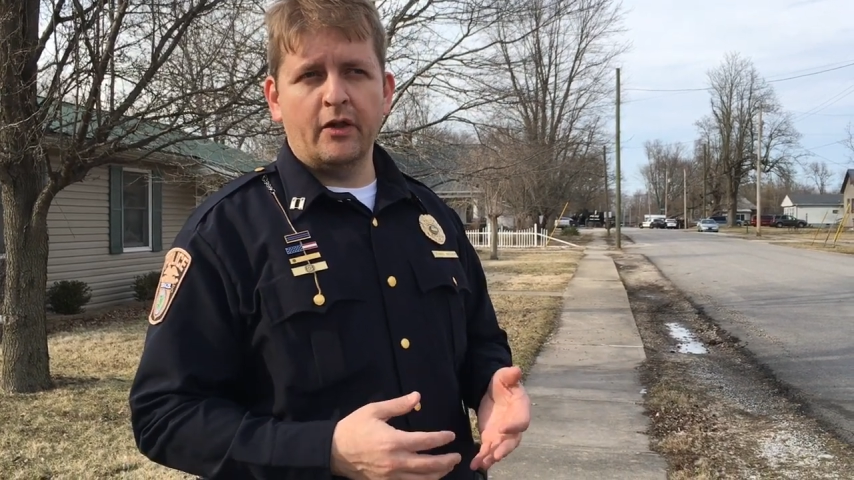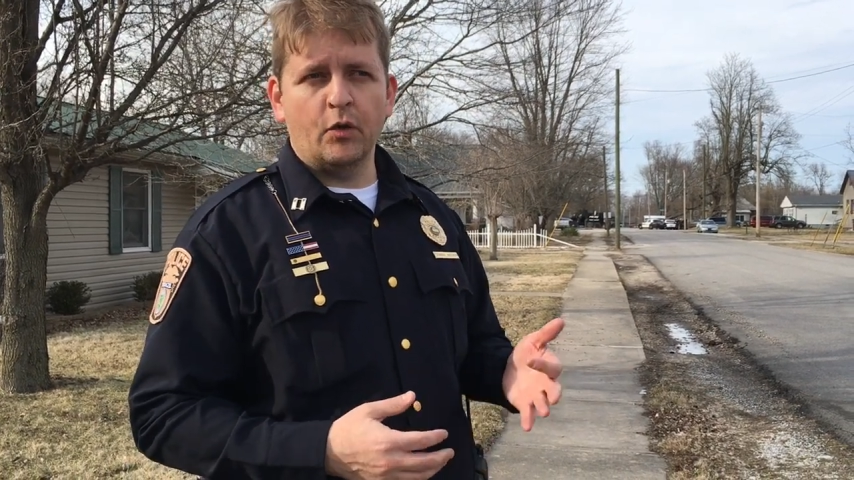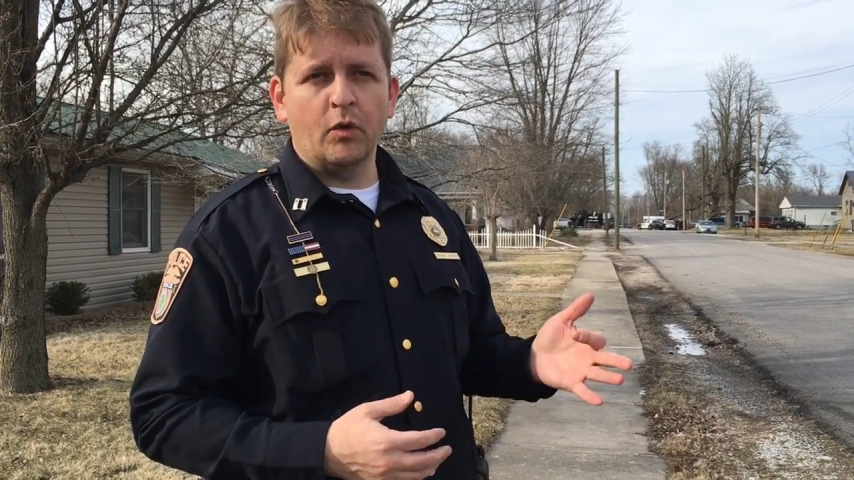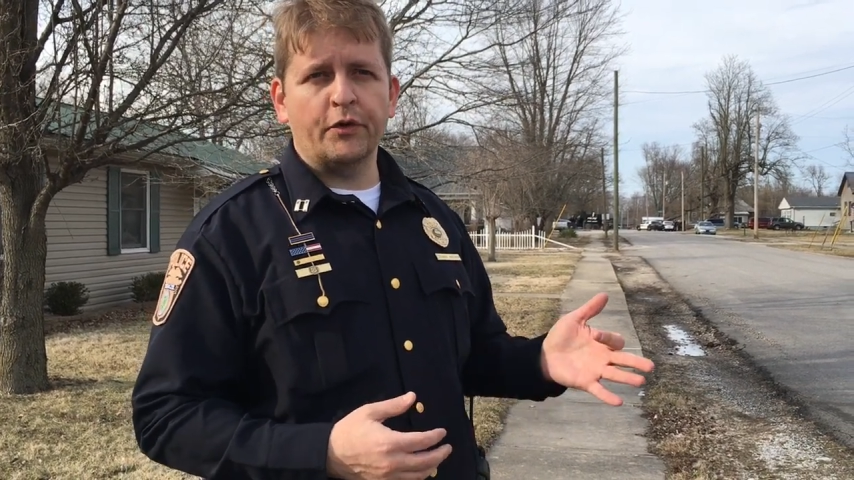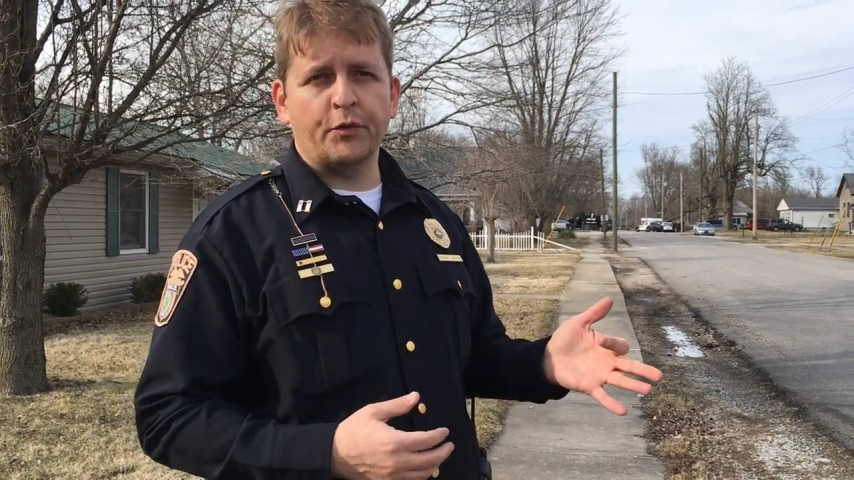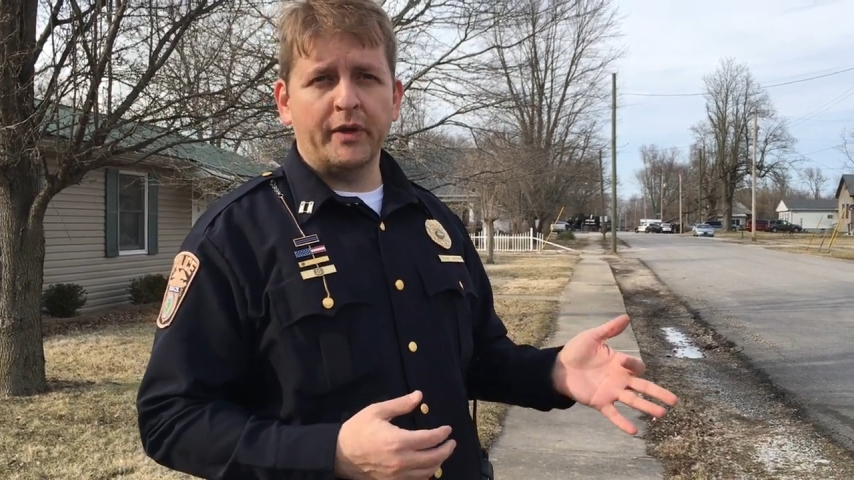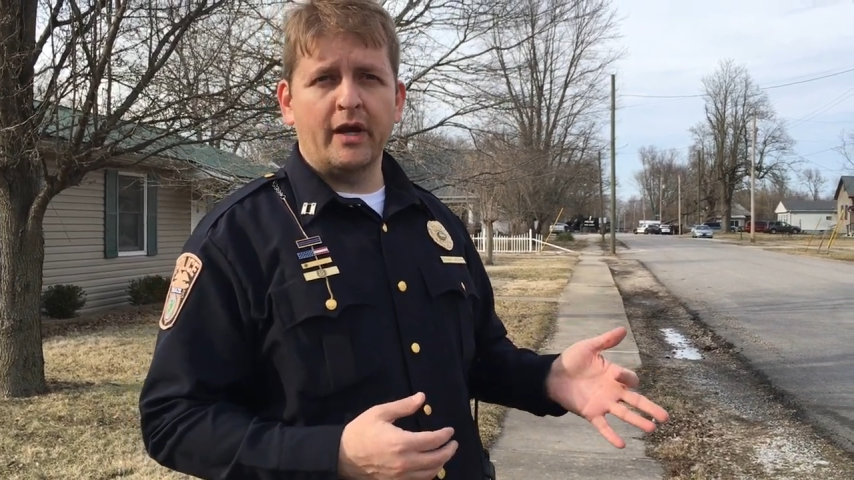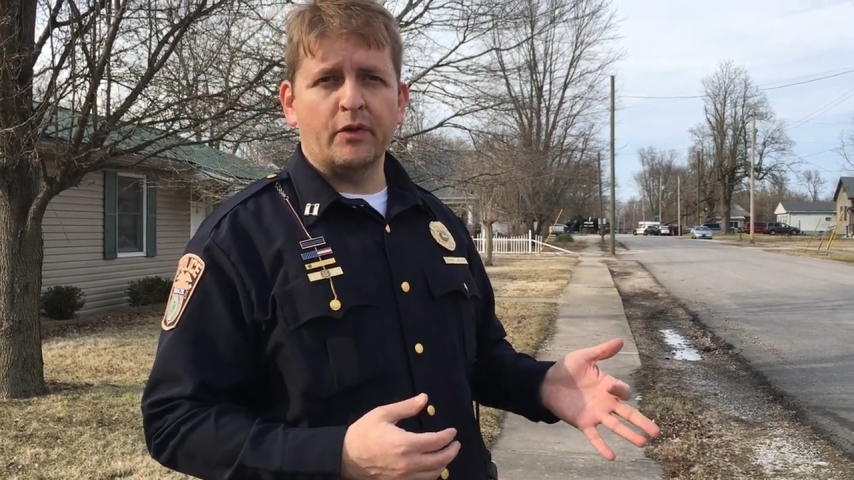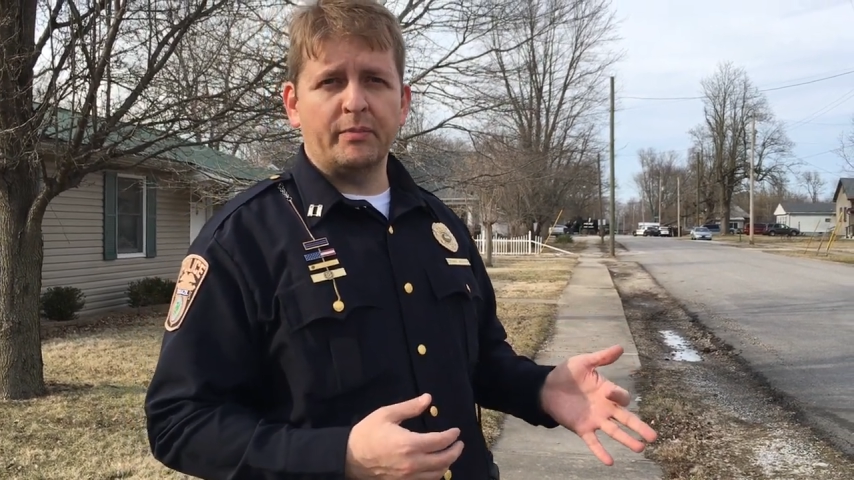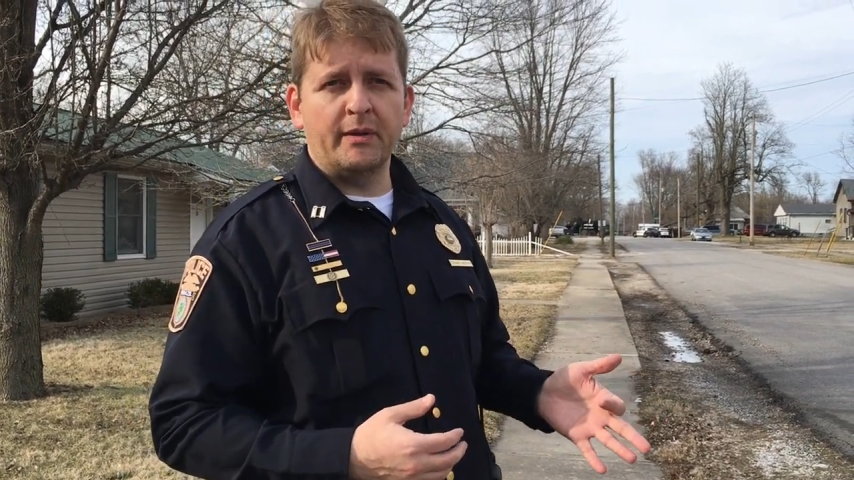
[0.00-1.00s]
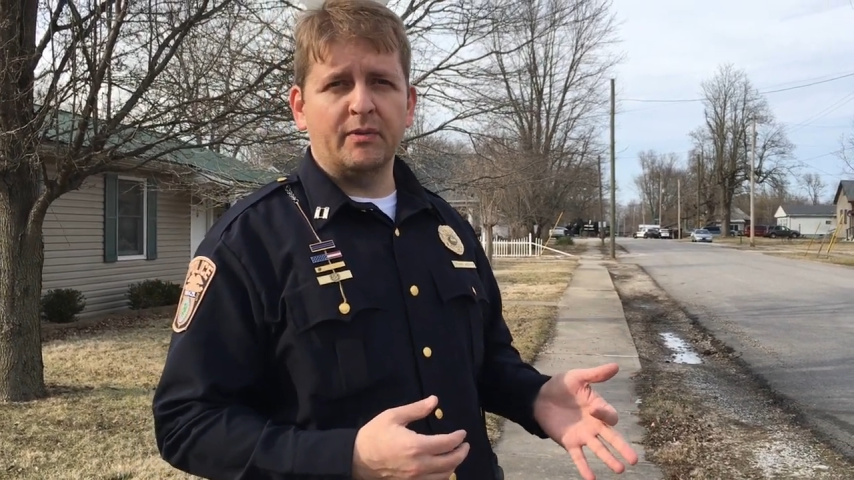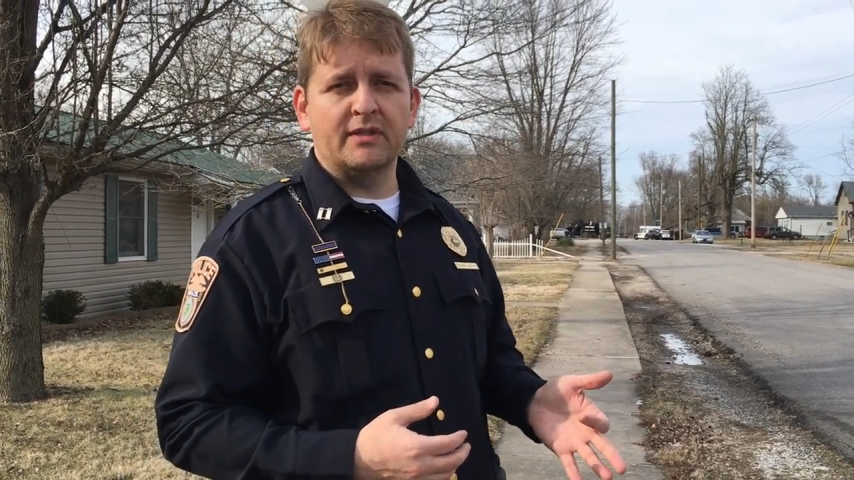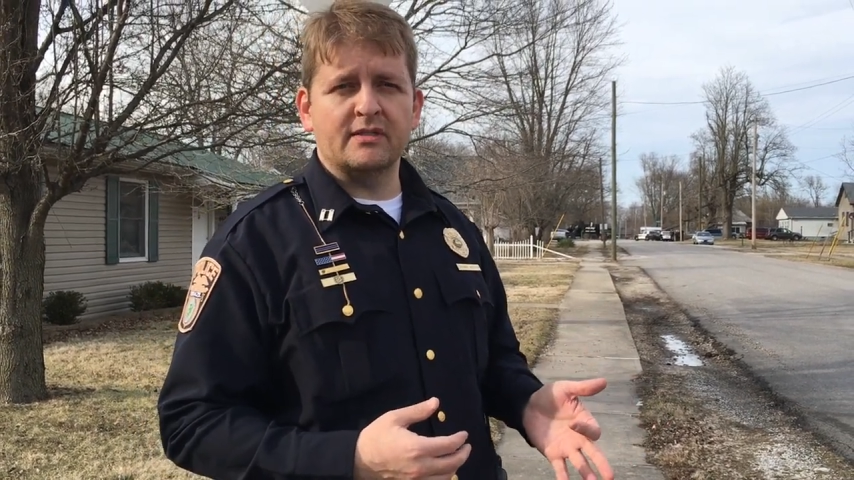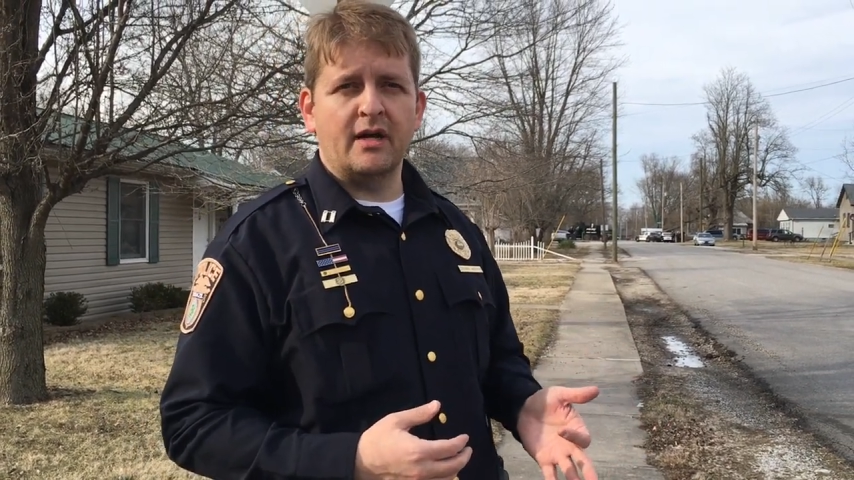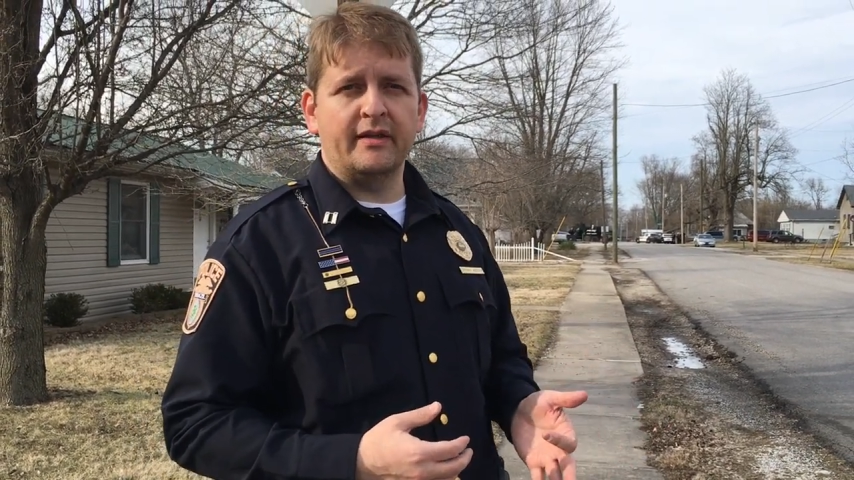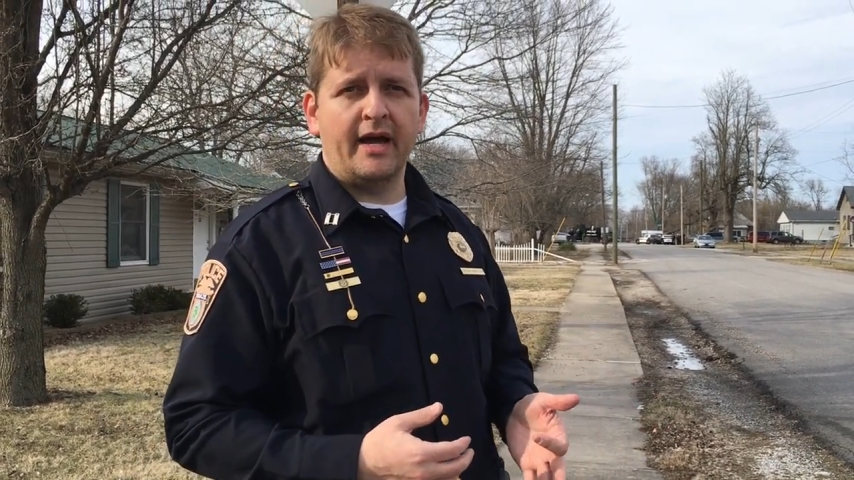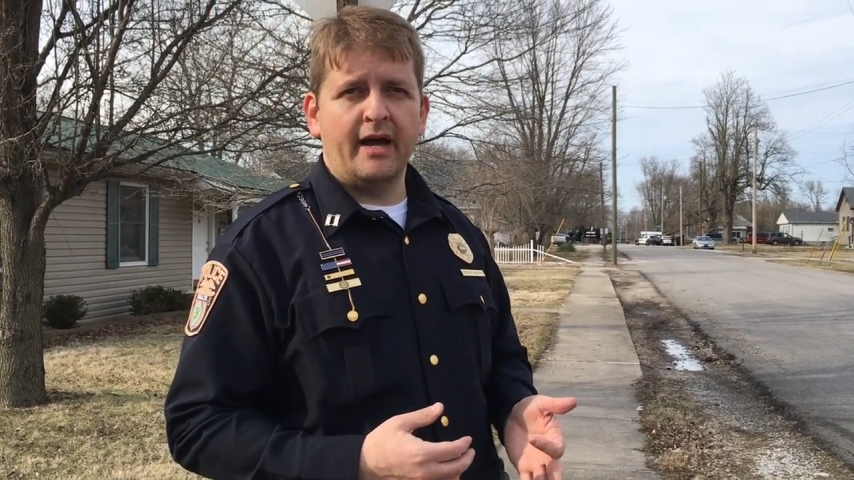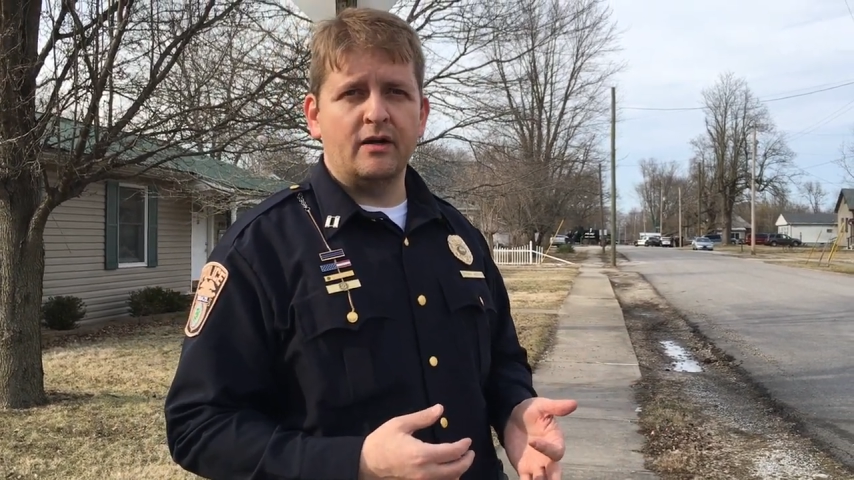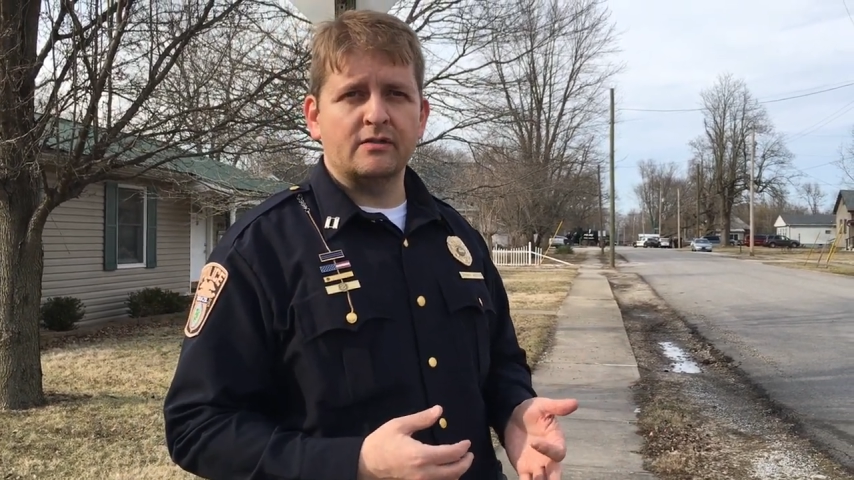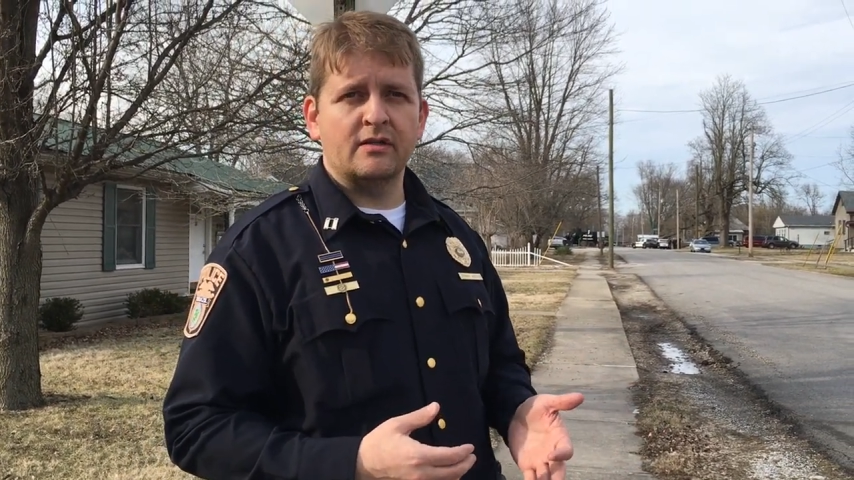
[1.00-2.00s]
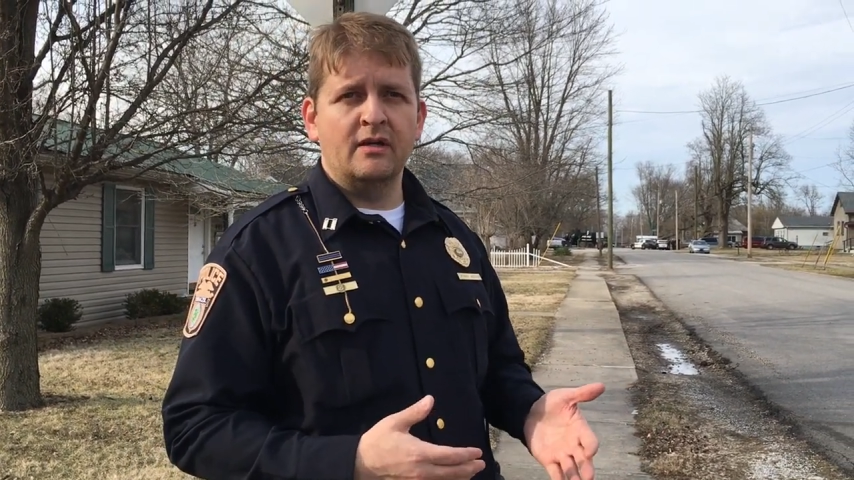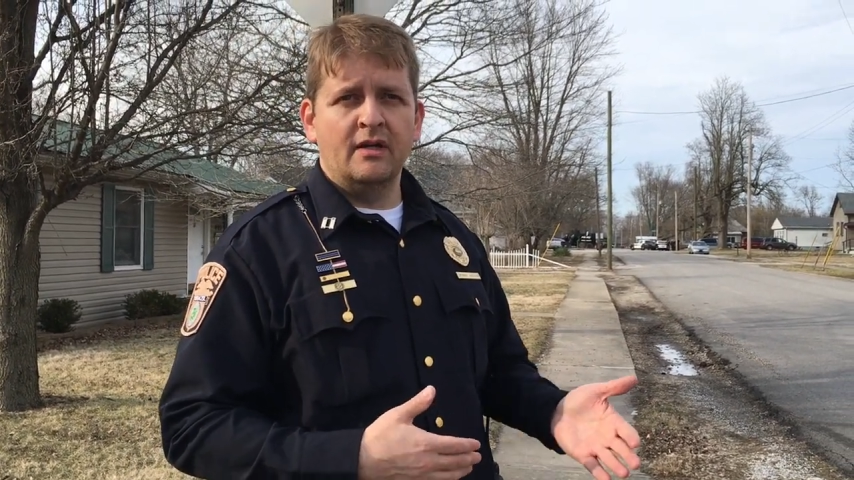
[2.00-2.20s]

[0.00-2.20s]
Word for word: Now there were three other people inside the house